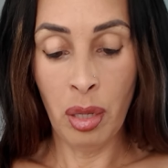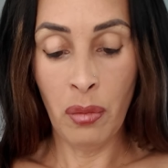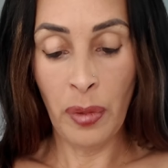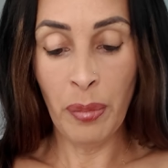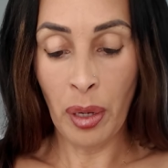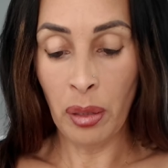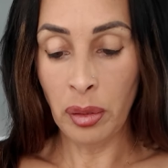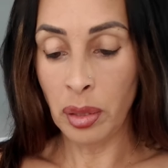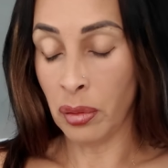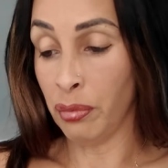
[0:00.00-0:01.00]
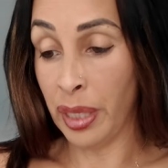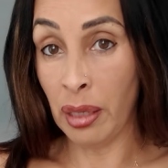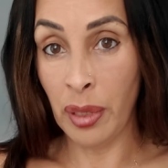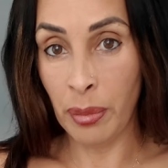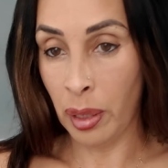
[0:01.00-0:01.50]
meatballs or big
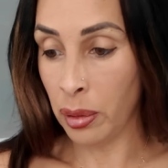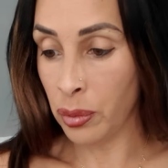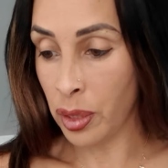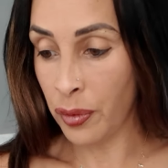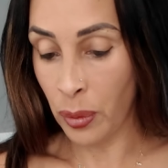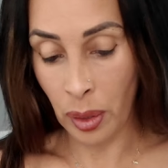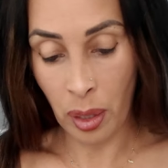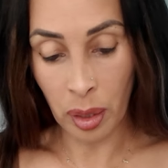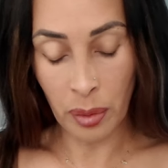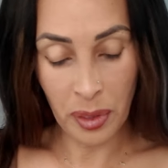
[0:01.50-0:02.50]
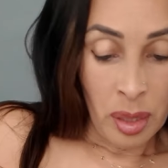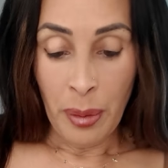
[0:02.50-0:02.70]
meatballs, whatever you want to call them.